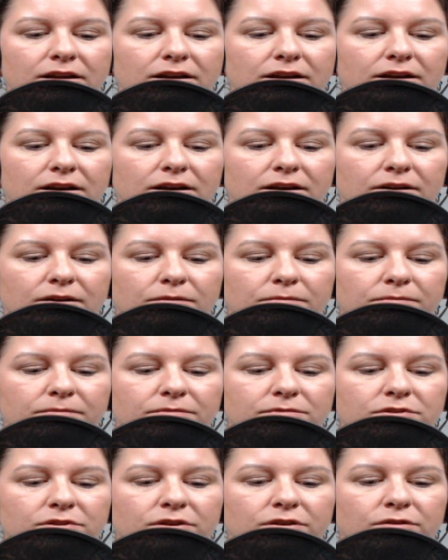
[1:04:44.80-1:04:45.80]

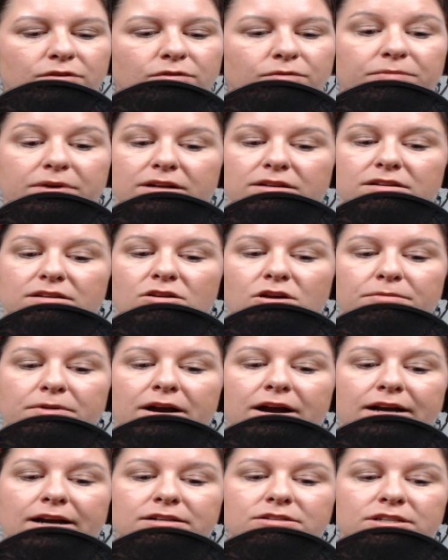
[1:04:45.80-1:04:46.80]
But
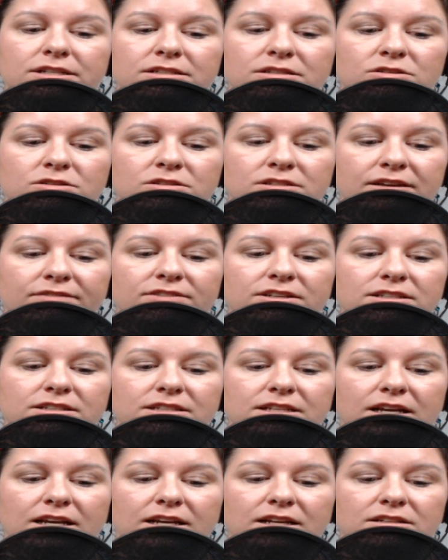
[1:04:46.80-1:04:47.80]
carbohydrates are
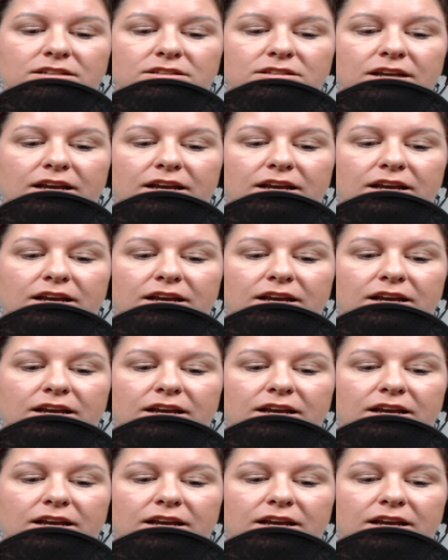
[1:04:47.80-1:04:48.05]
17,